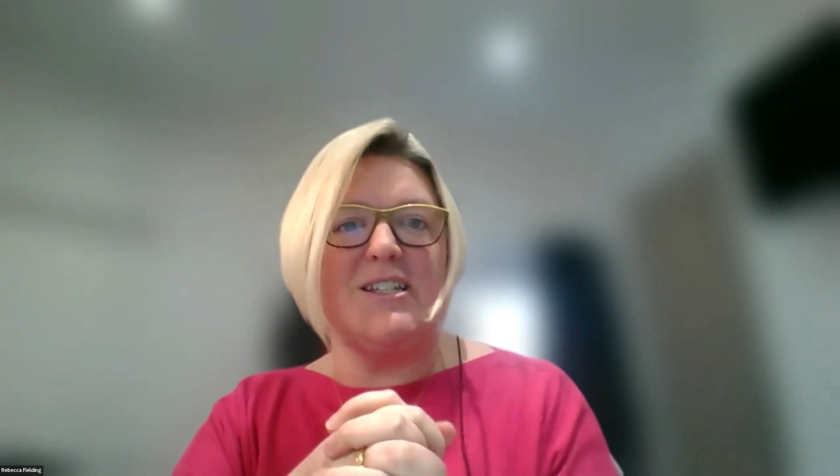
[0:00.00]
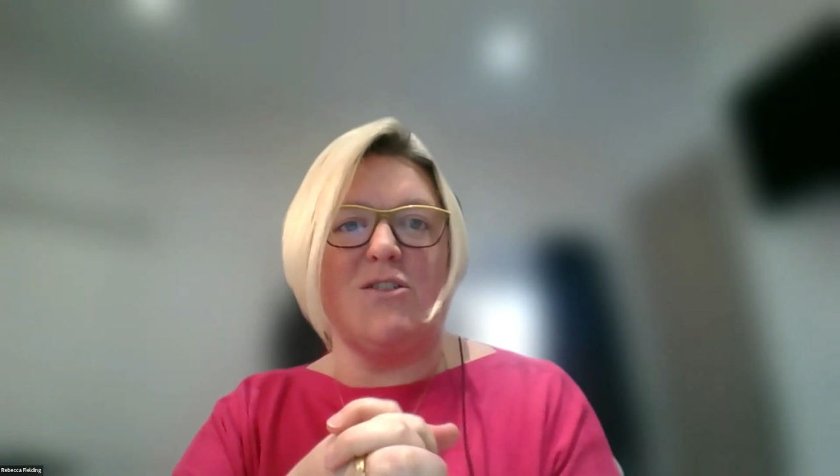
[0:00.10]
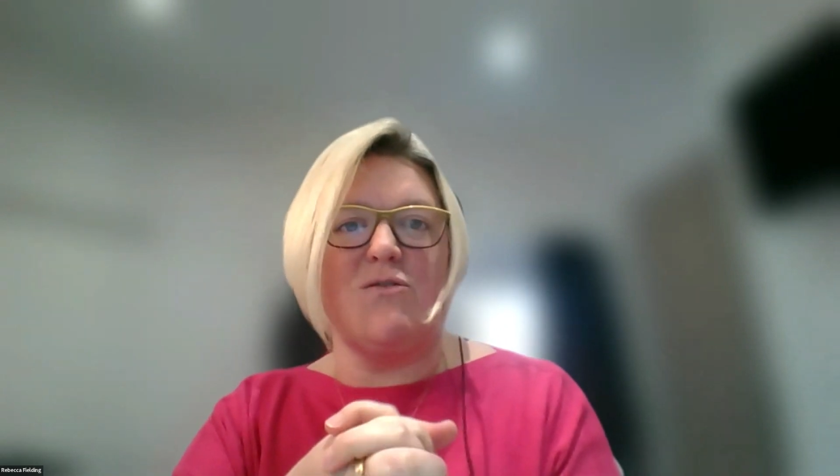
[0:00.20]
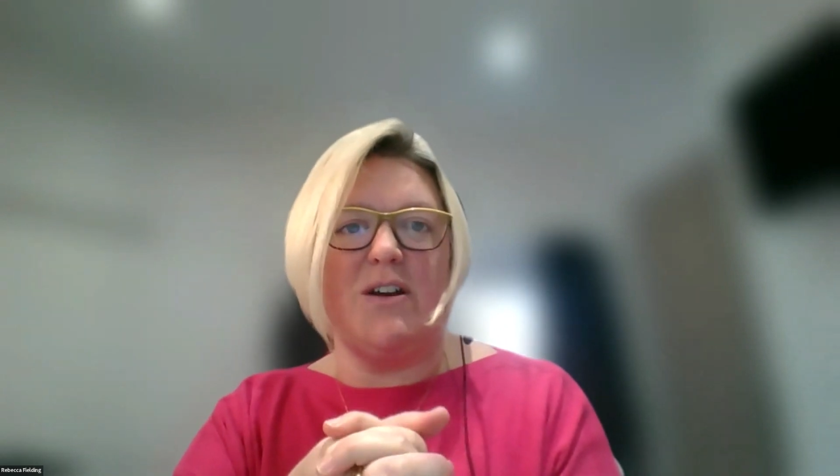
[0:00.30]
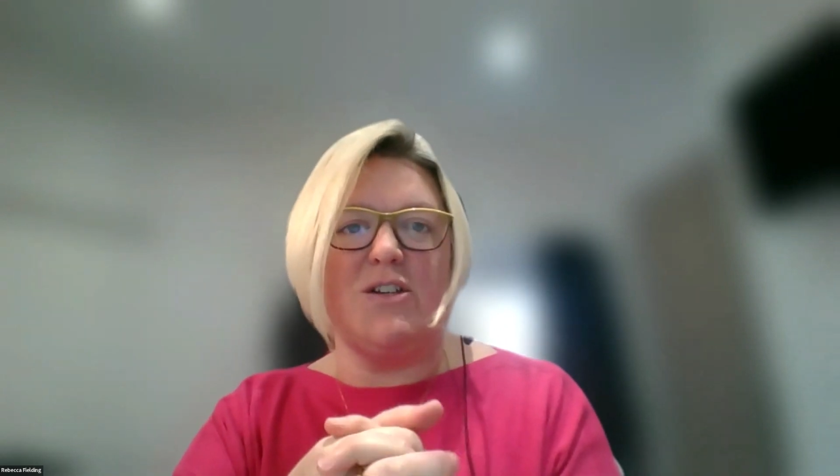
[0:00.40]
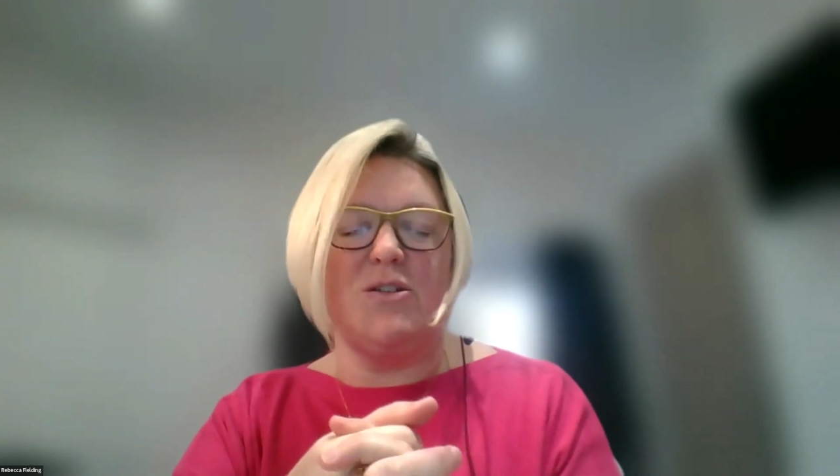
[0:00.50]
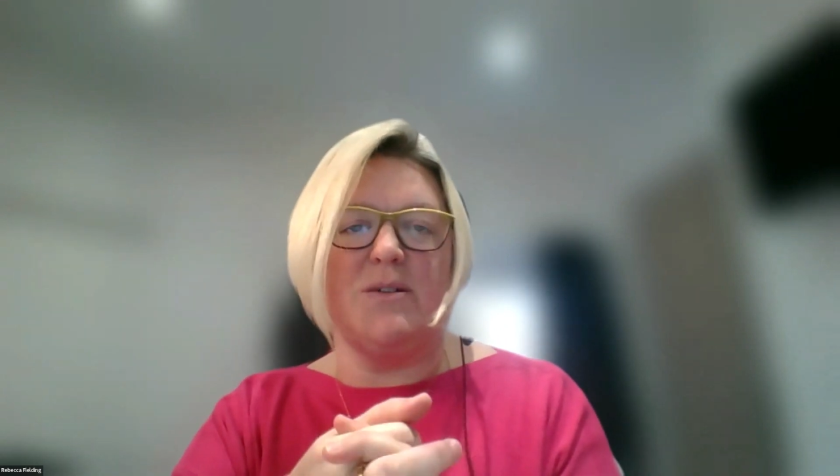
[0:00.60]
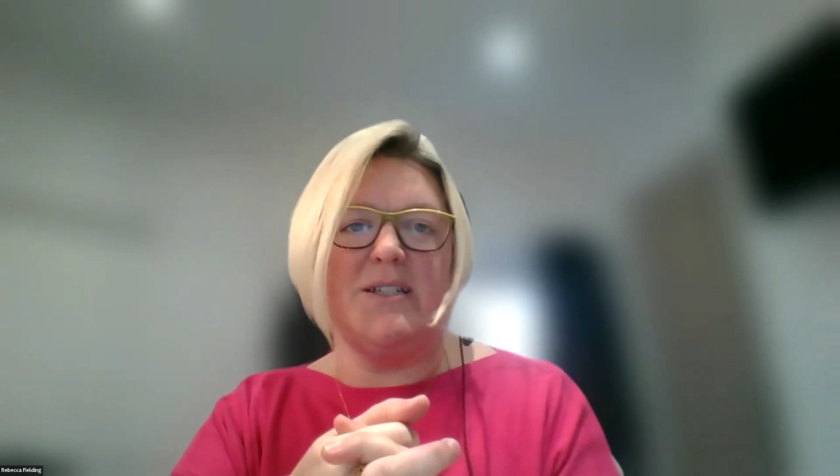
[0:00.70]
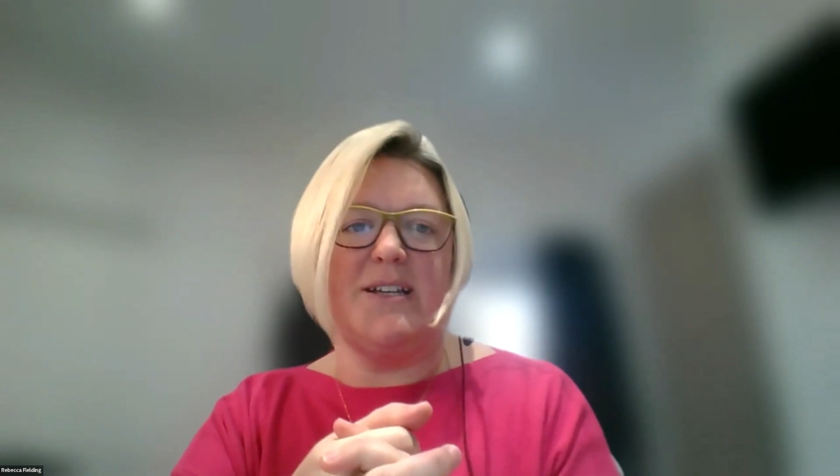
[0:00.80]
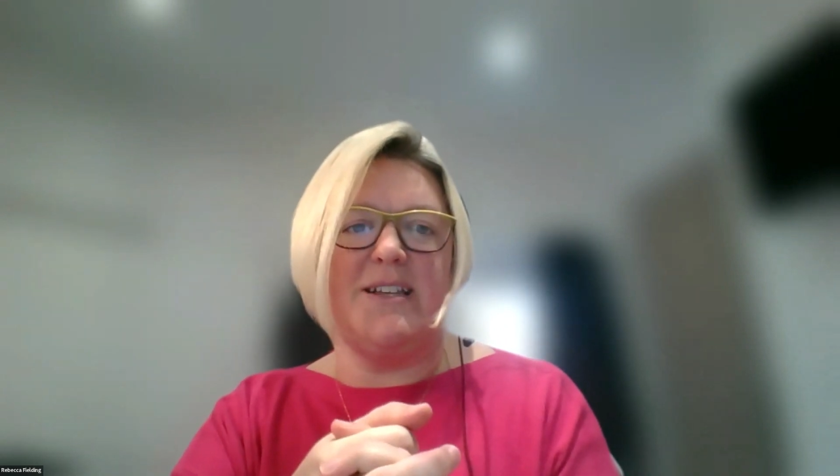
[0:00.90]
to
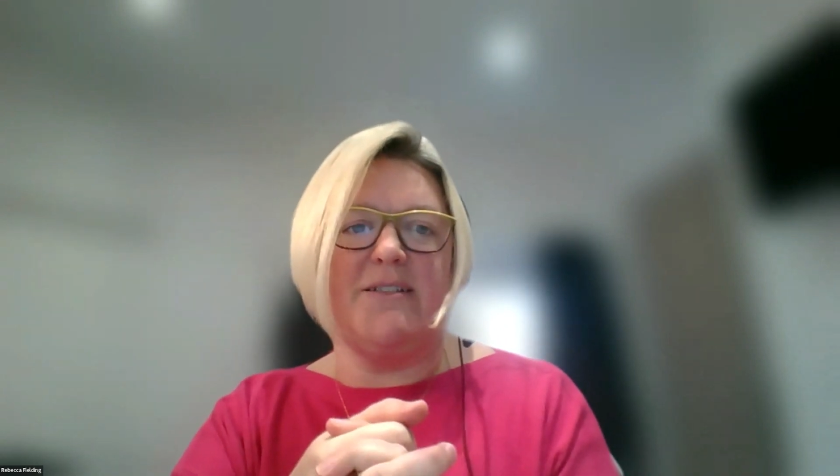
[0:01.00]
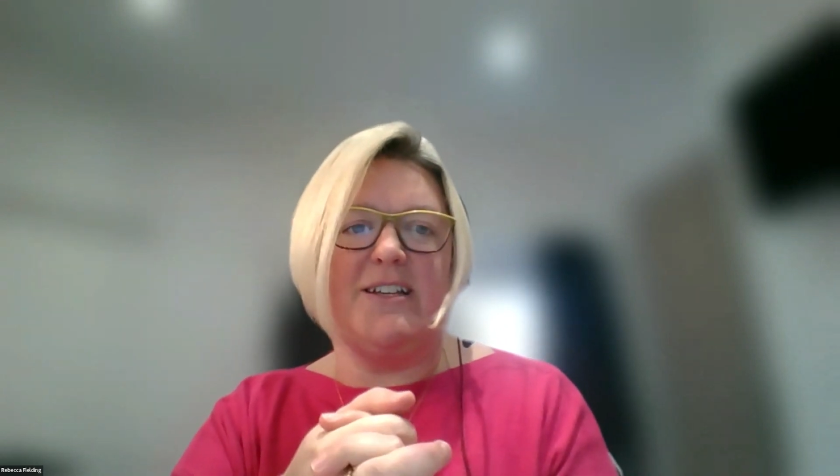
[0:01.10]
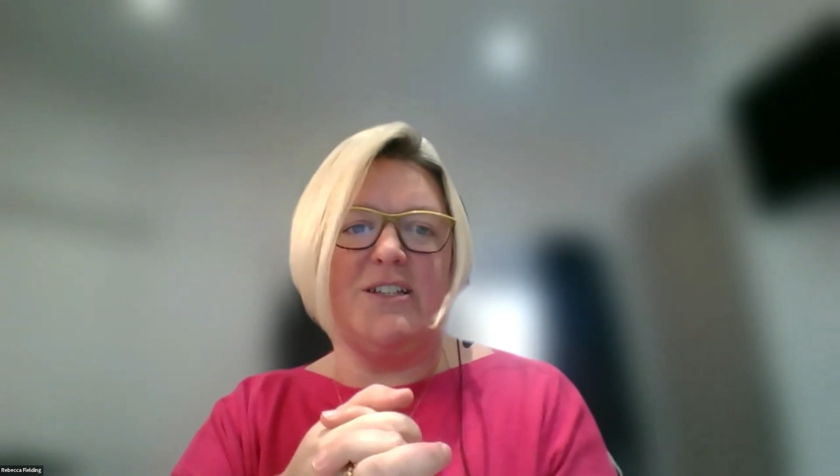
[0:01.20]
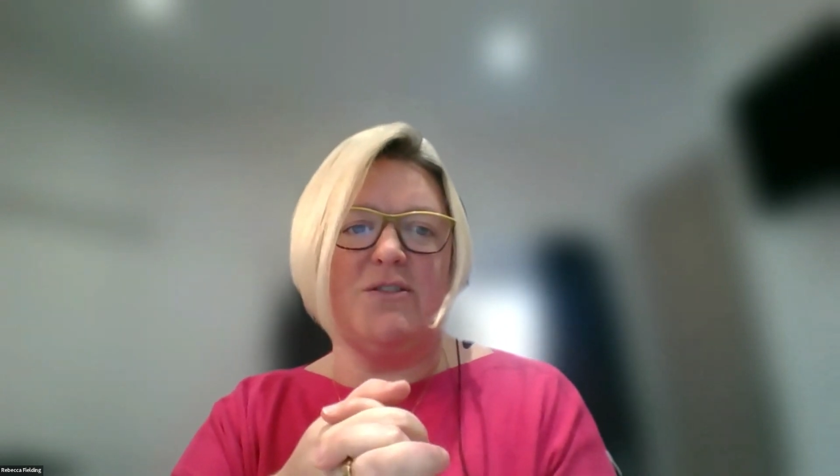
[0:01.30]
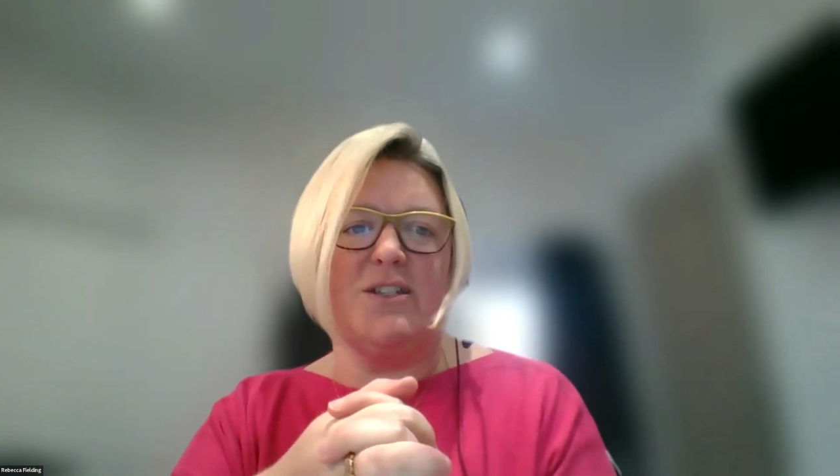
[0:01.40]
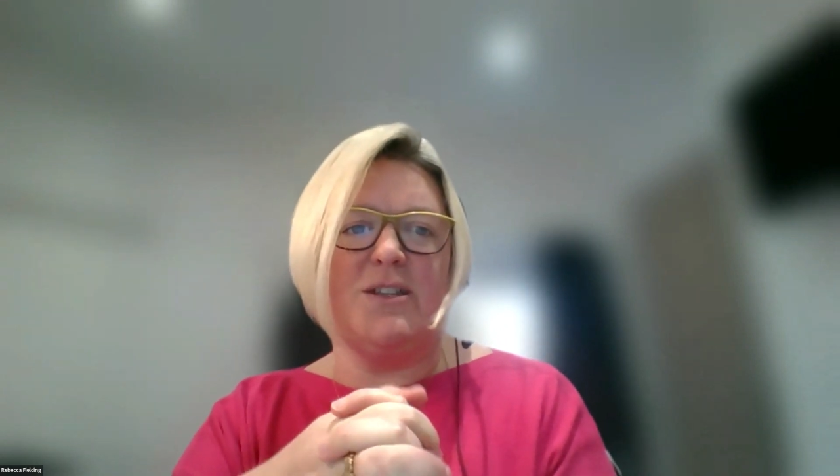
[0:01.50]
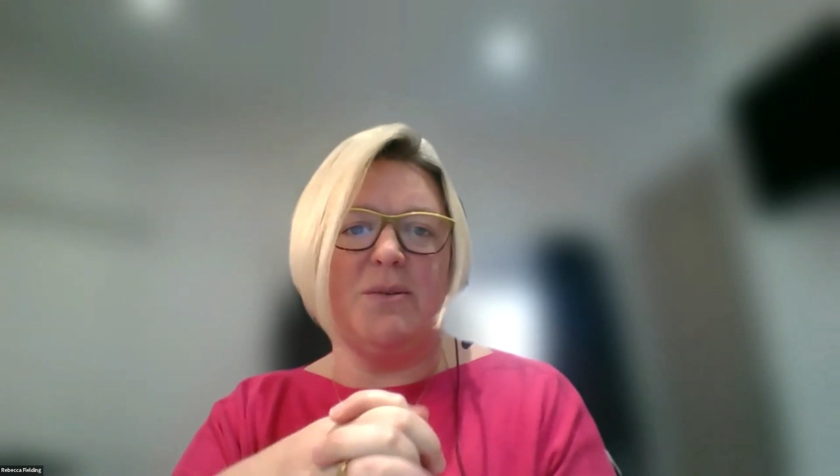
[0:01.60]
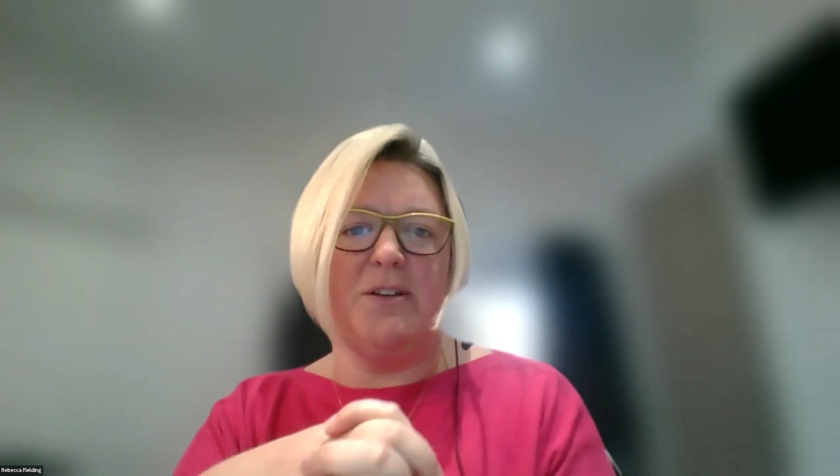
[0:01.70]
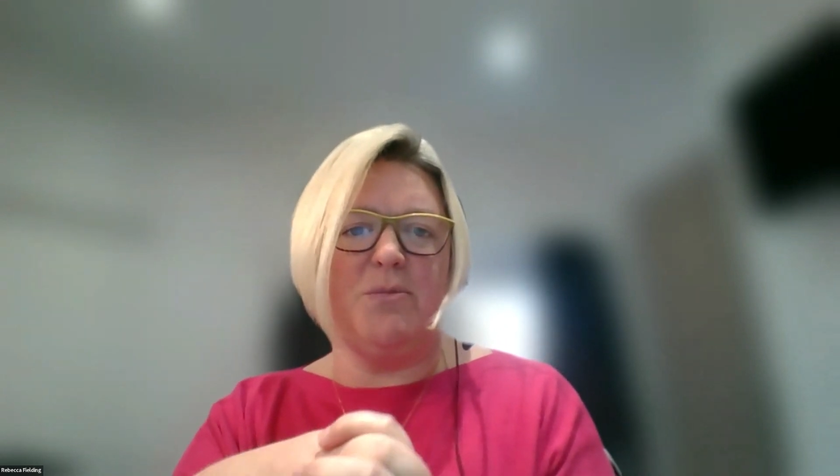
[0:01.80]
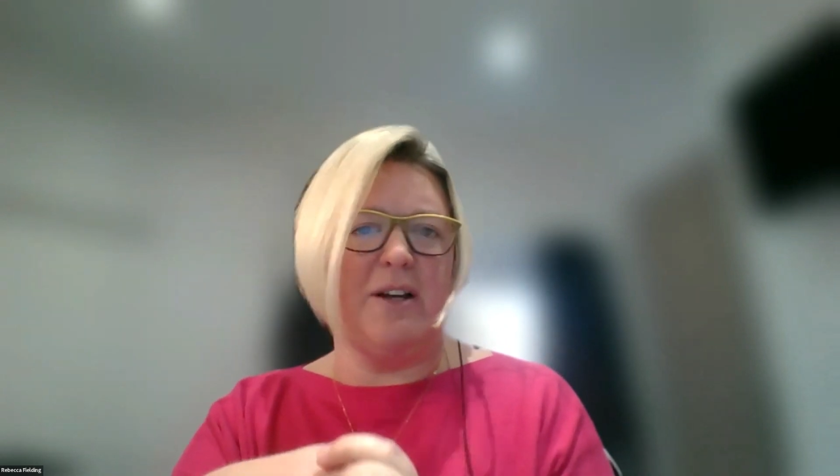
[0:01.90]
graduates as they enter into the
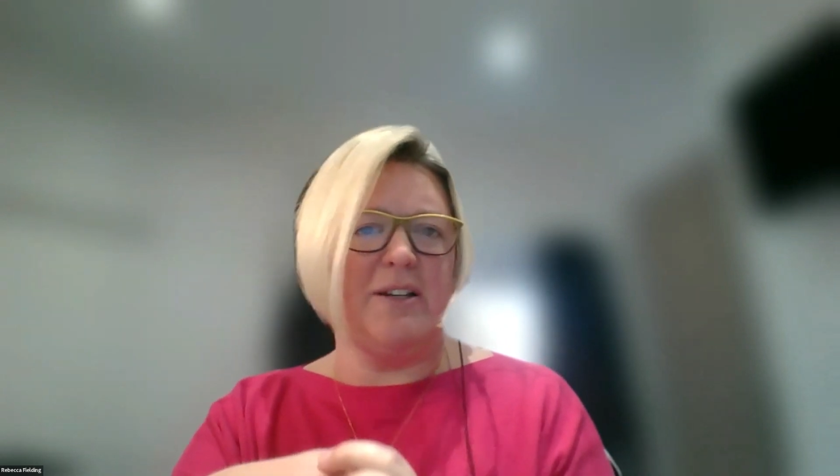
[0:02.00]
world of work.